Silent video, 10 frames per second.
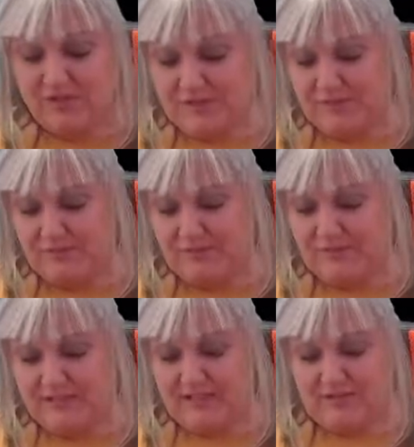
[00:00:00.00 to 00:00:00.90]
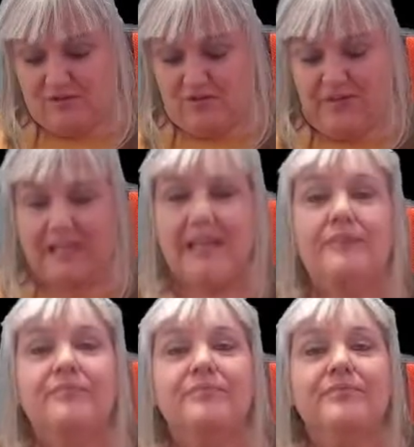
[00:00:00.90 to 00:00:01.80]
keep still, little darling.
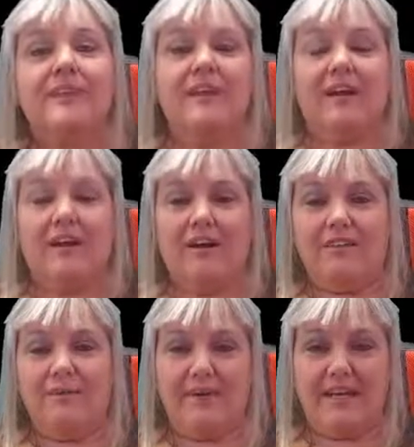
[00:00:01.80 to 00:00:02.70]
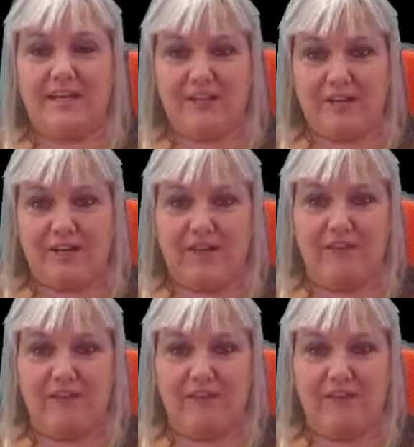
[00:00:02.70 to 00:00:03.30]
On the baking tray,